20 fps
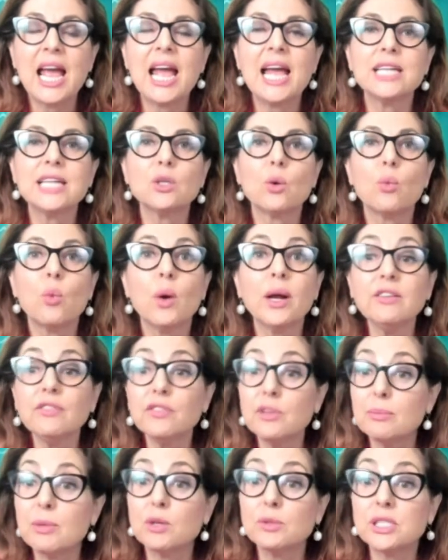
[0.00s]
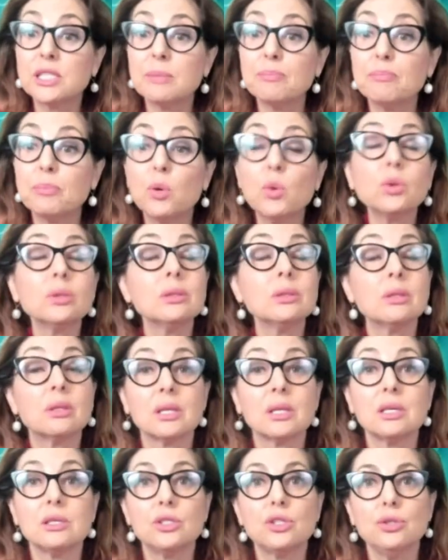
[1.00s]
And one of the most important
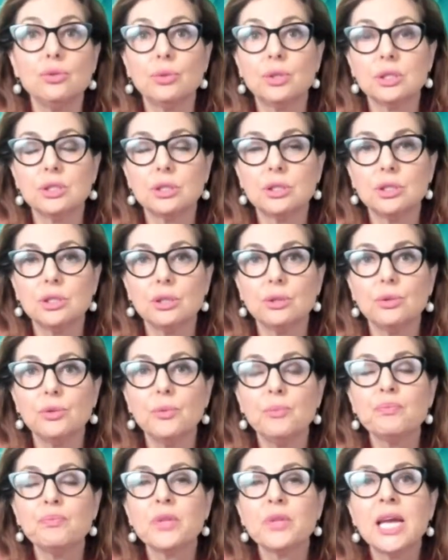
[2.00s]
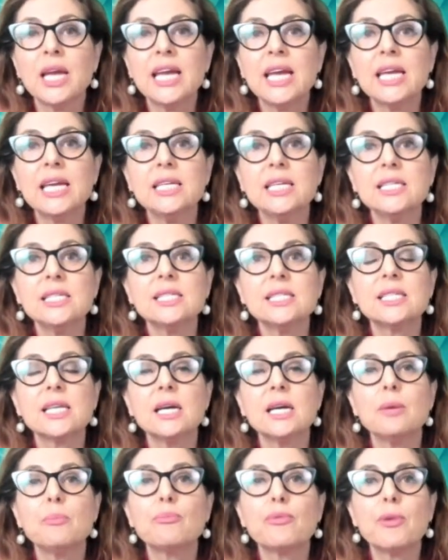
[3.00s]
things you can do is
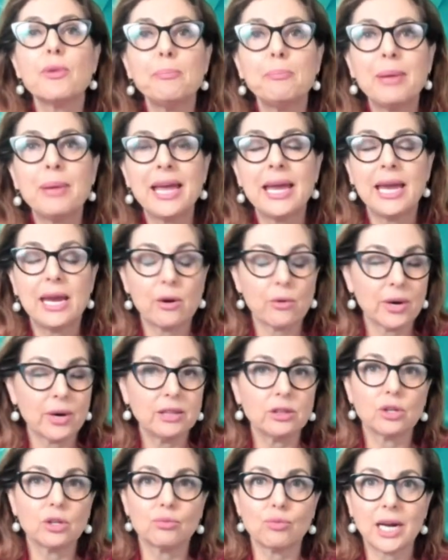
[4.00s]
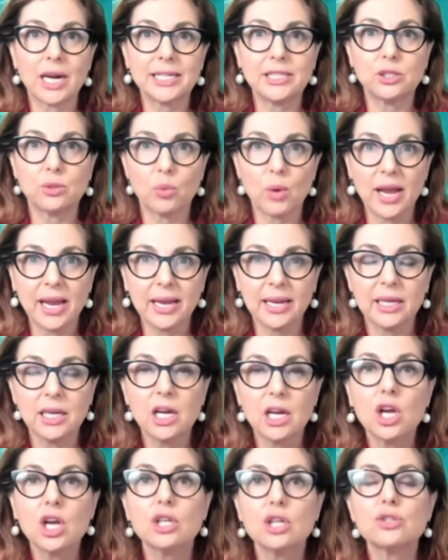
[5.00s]
prepare in the right way.
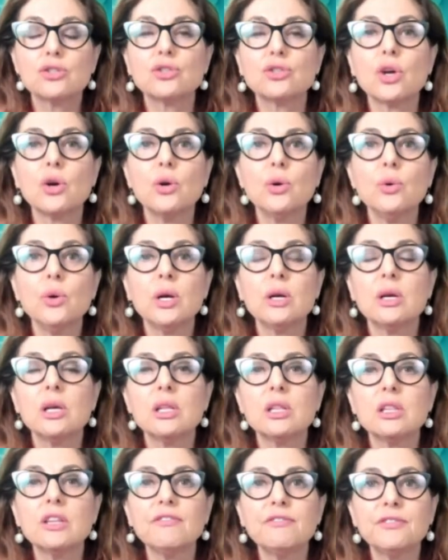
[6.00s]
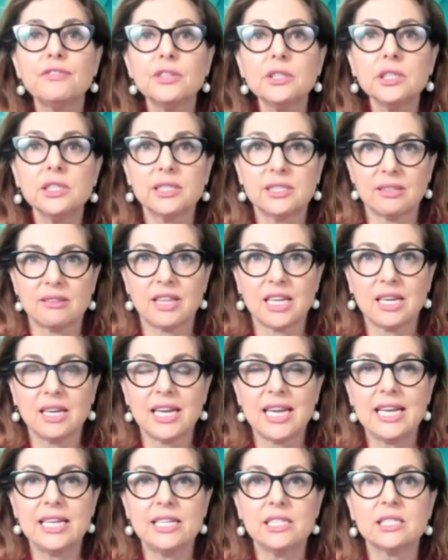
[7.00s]
So the first
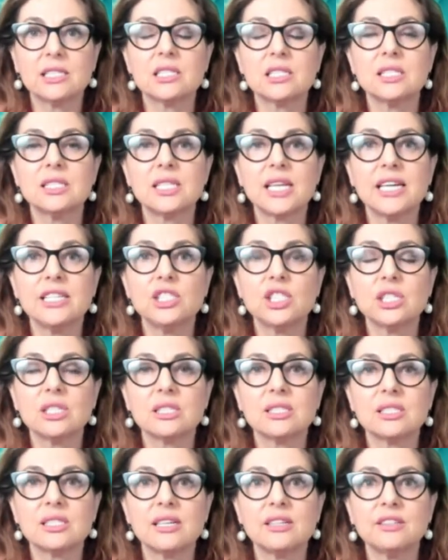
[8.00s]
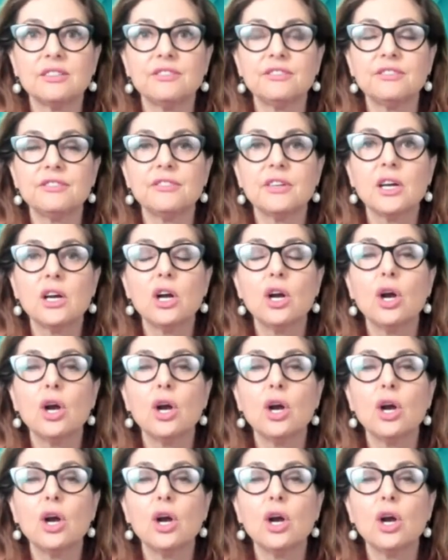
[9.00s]
thing is to say to yourself,